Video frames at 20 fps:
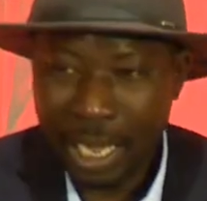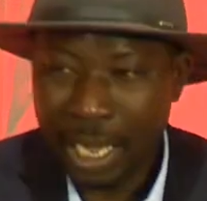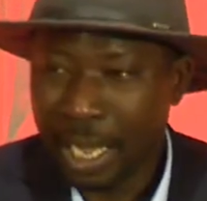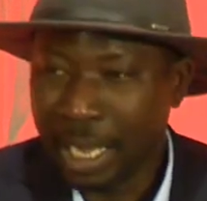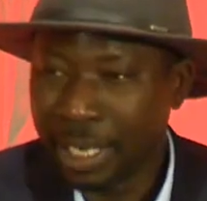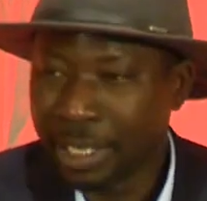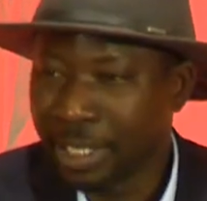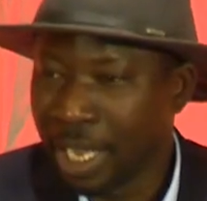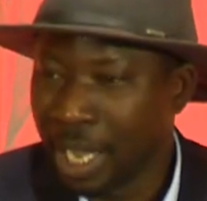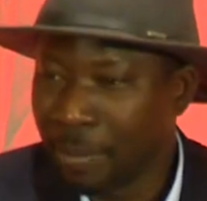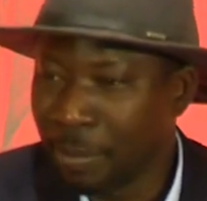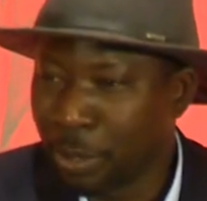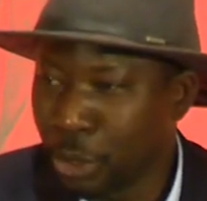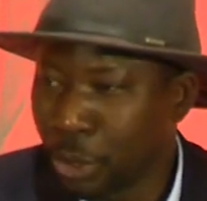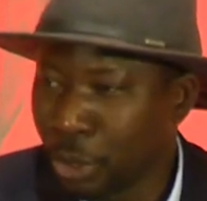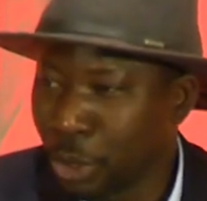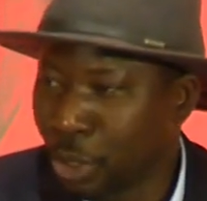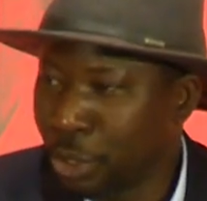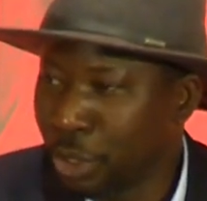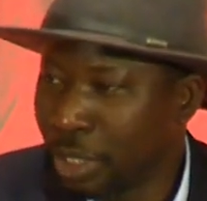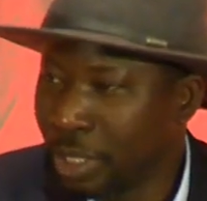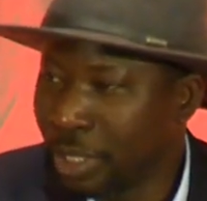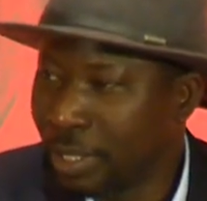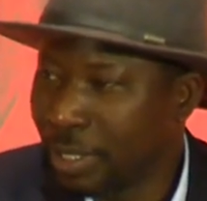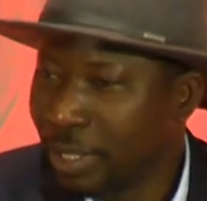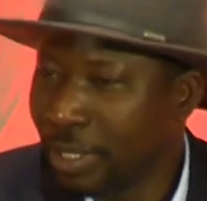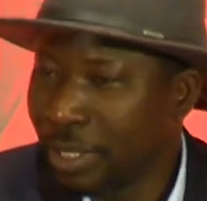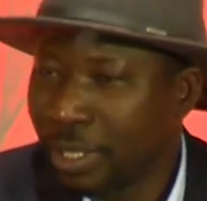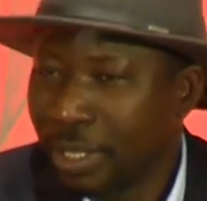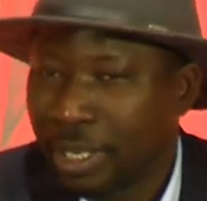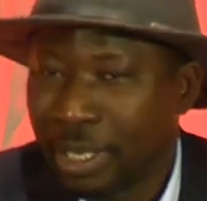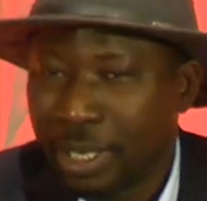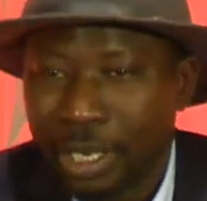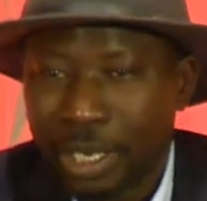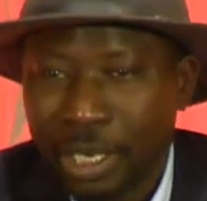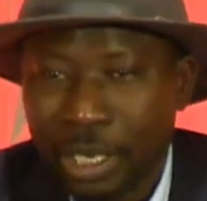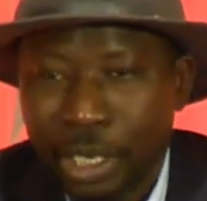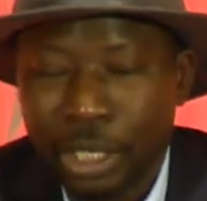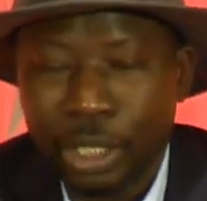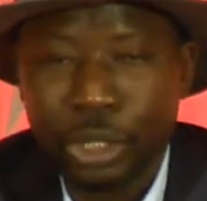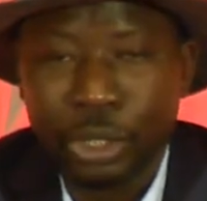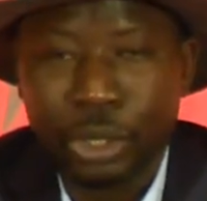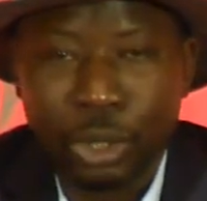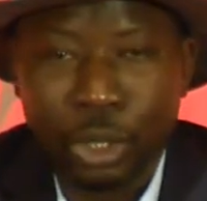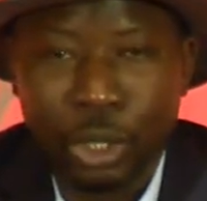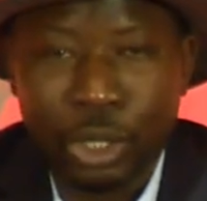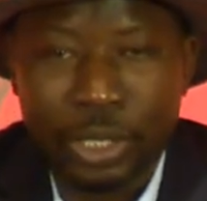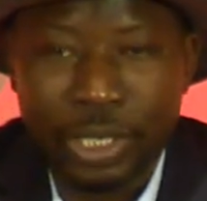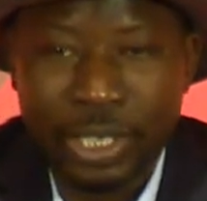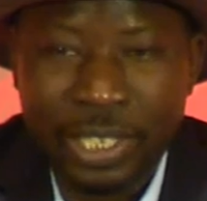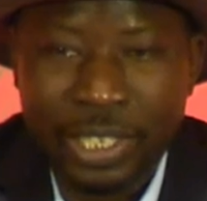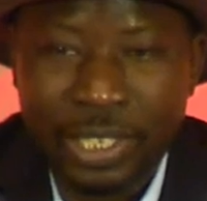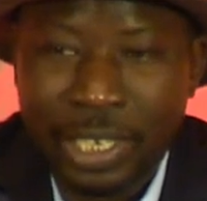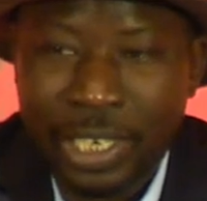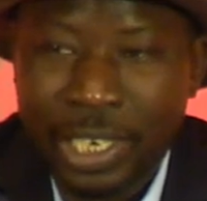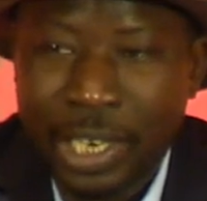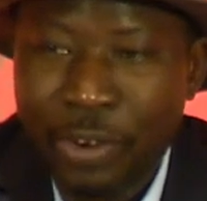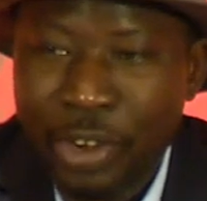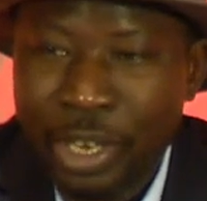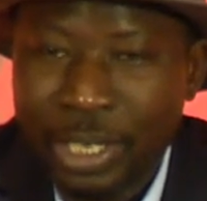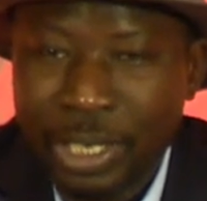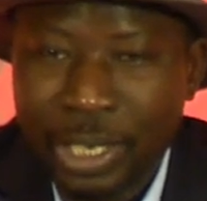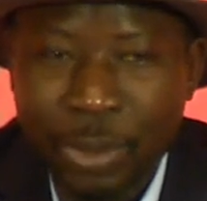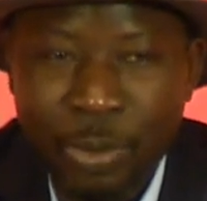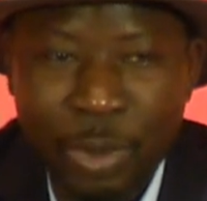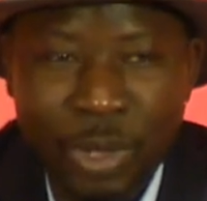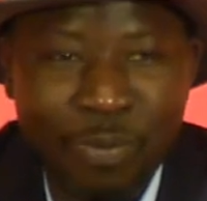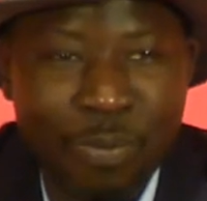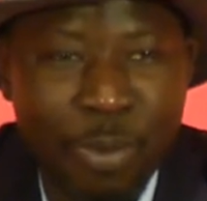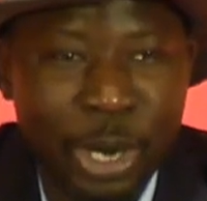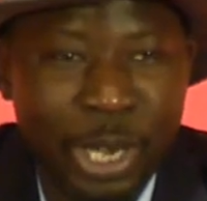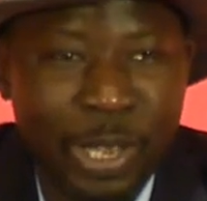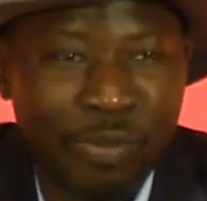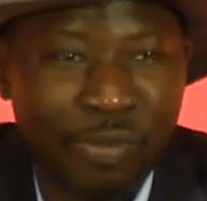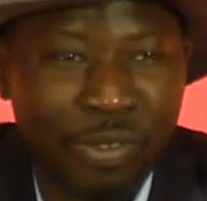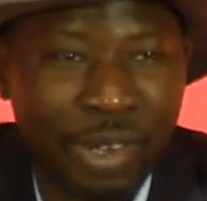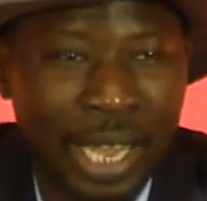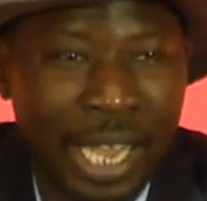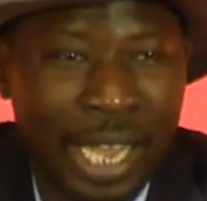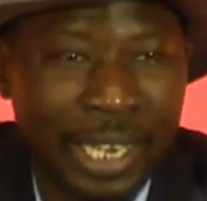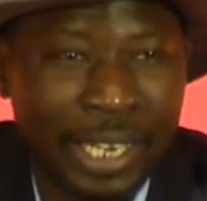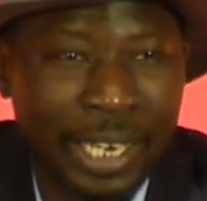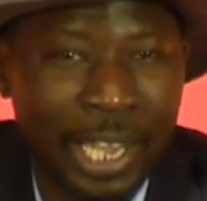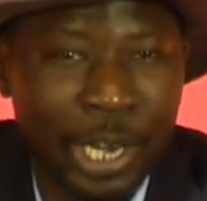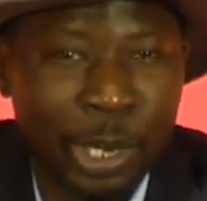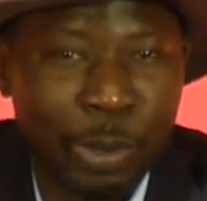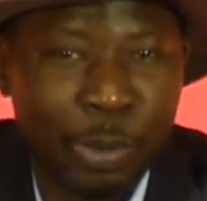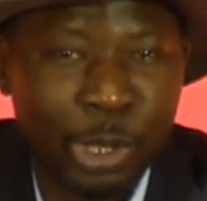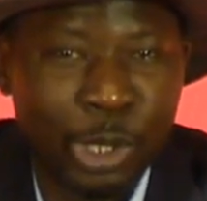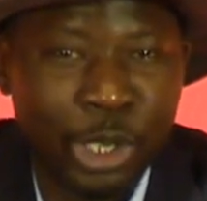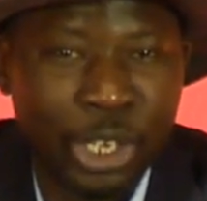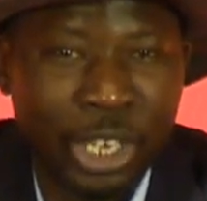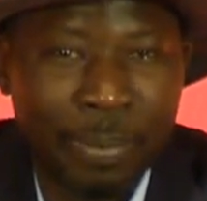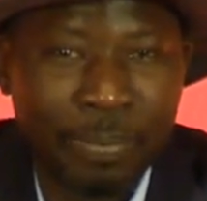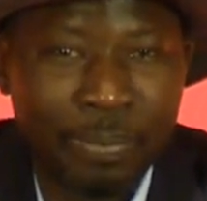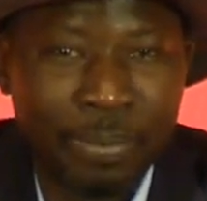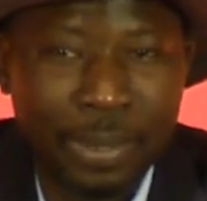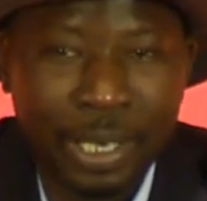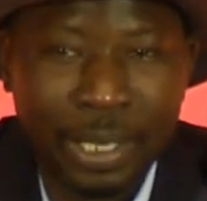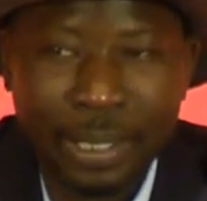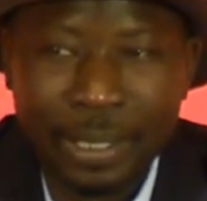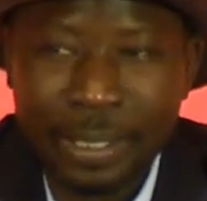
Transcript: Ajami sources, sources that are written with modified Arabic script